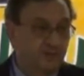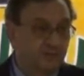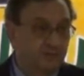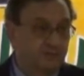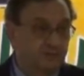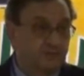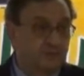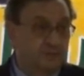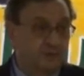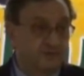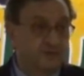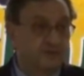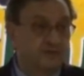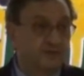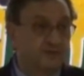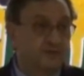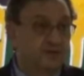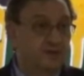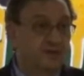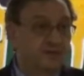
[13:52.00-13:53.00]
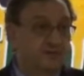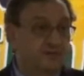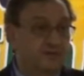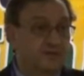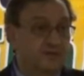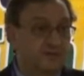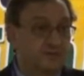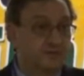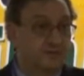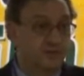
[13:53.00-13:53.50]
But particularly if
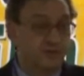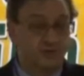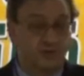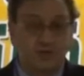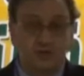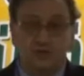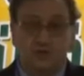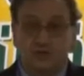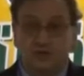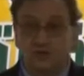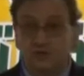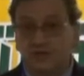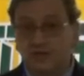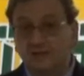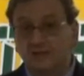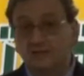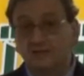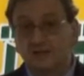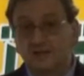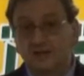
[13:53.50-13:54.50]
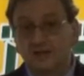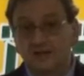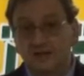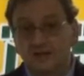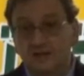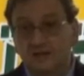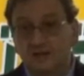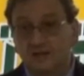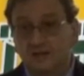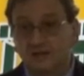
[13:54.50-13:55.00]
there is speciation, Candida
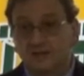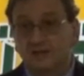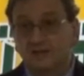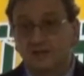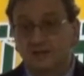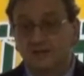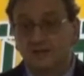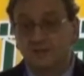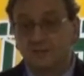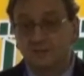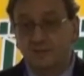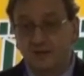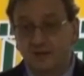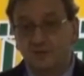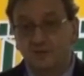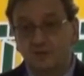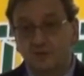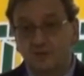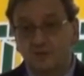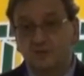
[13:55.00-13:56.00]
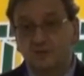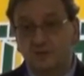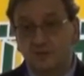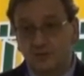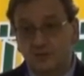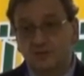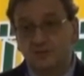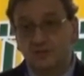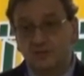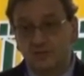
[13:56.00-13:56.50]

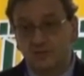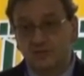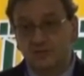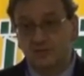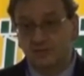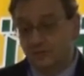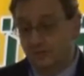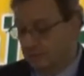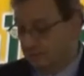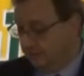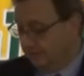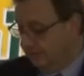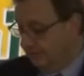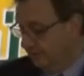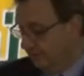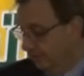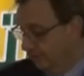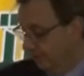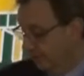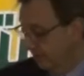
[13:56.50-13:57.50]
parapsilosis is among the